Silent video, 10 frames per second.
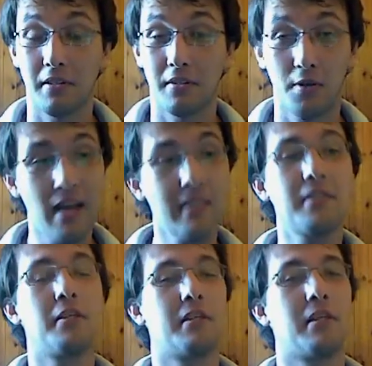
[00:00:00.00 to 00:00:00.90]
so
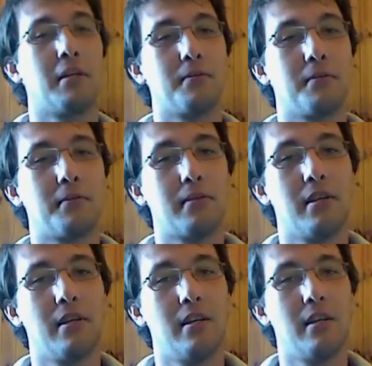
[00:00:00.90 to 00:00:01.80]
ask yourself
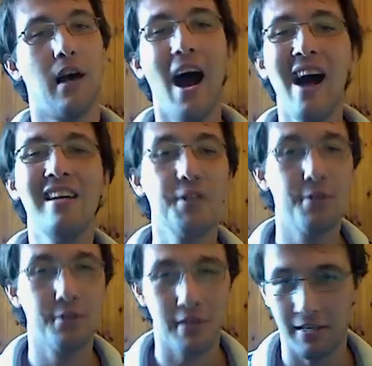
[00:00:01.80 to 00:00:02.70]
are
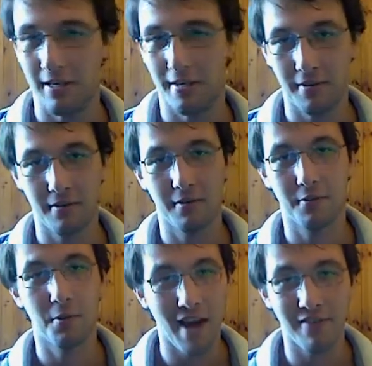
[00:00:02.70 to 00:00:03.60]
you ready
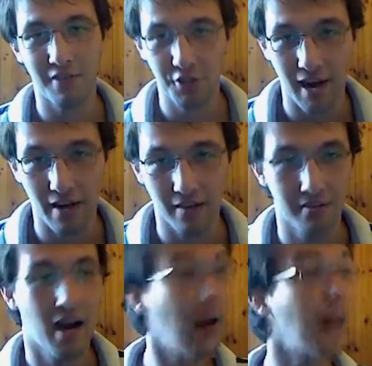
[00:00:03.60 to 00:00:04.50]
to have a child
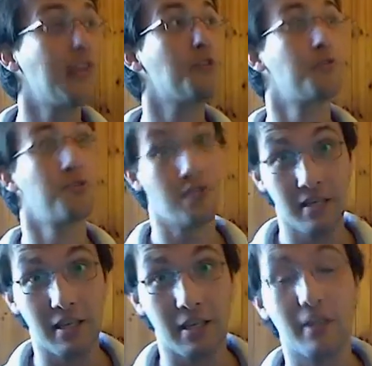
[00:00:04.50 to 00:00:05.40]
are you
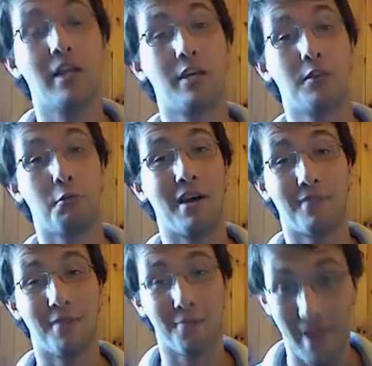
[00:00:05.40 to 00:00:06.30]
ready to
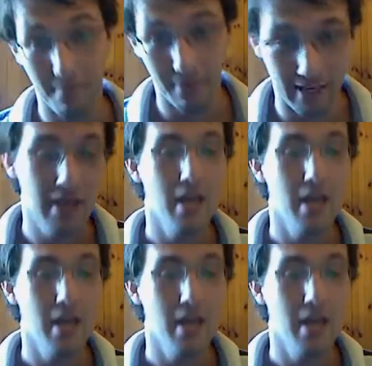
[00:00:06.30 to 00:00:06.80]
have a family.